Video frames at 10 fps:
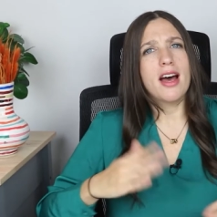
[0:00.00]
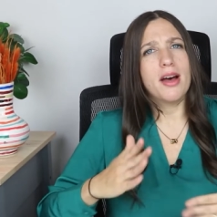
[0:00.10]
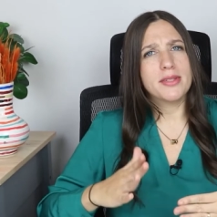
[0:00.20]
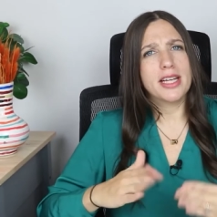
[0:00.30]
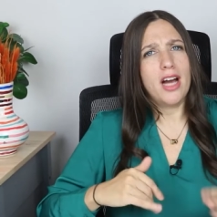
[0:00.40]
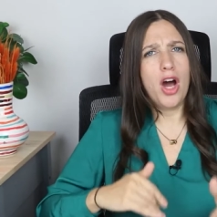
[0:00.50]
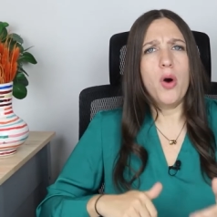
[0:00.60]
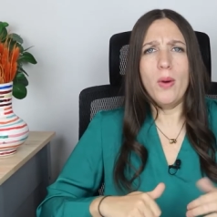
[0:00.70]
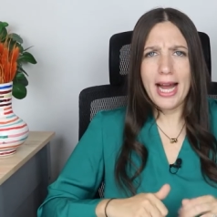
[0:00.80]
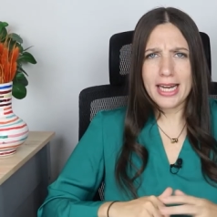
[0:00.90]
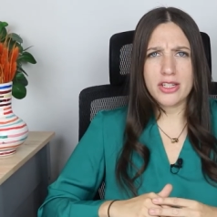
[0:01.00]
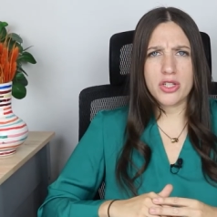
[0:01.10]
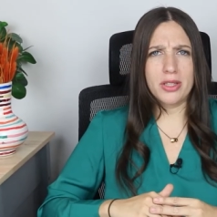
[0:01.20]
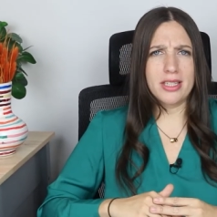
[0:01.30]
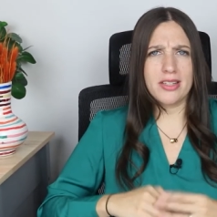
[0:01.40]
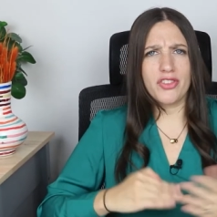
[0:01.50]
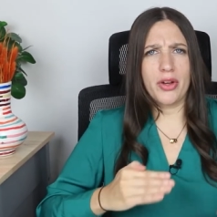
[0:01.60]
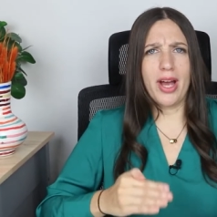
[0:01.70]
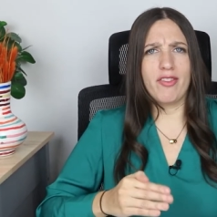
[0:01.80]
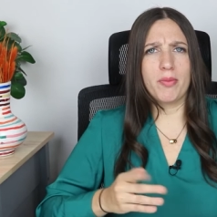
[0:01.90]
I was like, oh, I can do this even
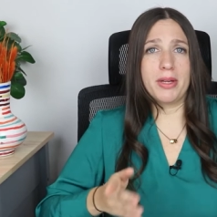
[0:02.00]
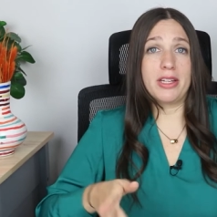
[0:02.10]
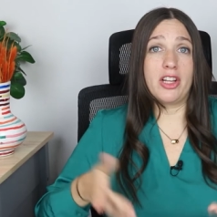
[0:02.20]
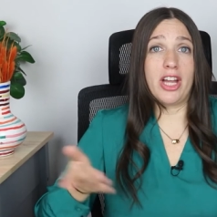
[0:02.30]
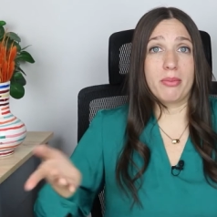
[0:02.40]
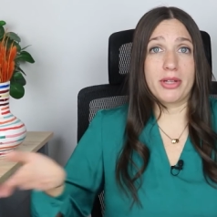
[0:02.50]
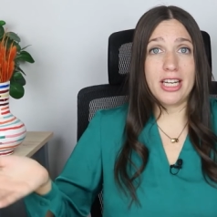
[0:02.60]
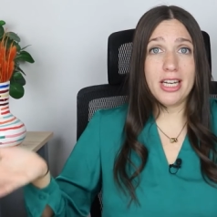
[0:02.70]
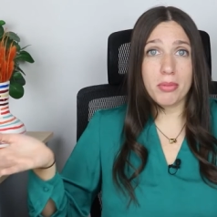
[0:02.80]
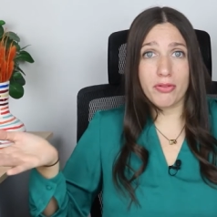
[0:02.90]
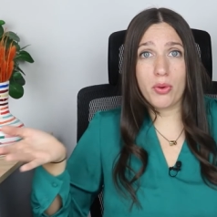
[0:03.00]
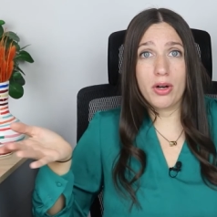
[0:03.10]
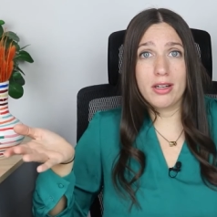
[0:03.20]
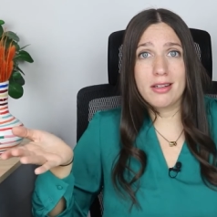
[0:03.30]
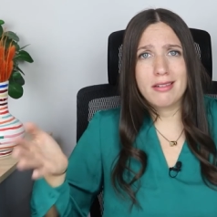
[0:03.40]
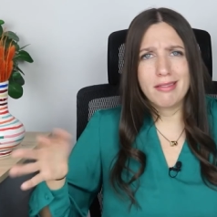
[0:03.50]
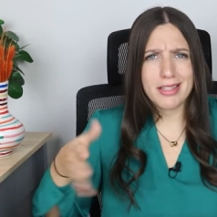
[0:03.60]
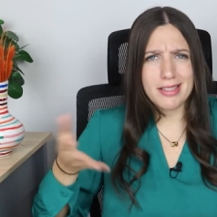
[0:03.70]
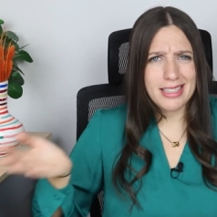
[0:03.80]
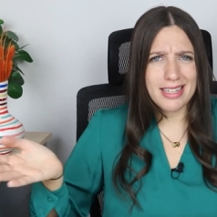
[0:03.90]
though I haven't been in a Lamborghini before.
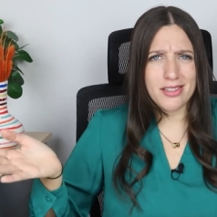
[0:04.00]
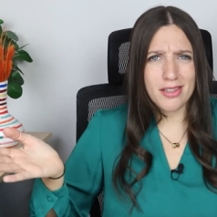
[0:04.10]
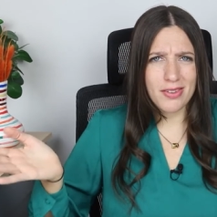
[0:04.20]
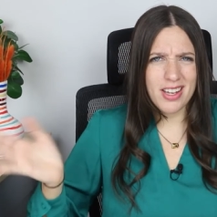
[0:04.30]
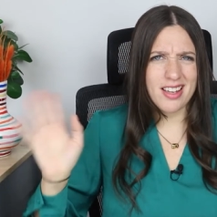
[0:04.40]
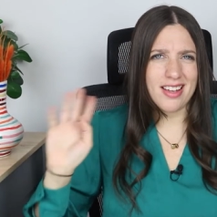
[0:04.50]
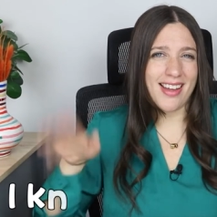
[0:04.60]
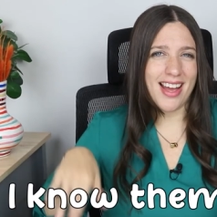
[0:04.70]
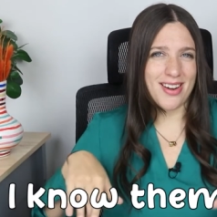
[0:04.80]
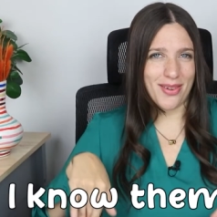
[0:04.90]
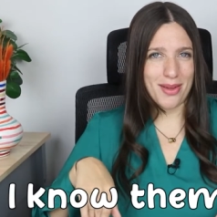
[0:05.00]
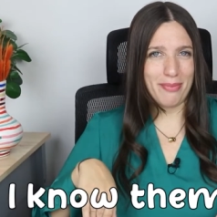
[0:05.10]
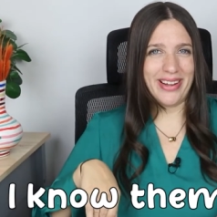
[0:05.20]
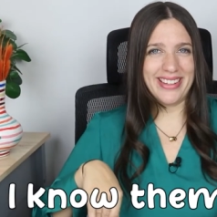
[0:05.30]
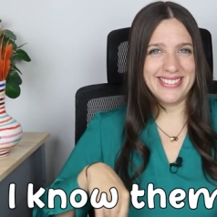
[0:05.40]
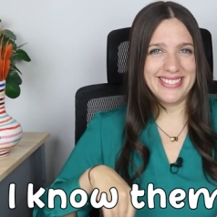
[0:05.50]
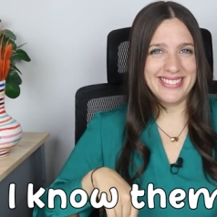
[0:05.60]
This is an S U V. I know them well.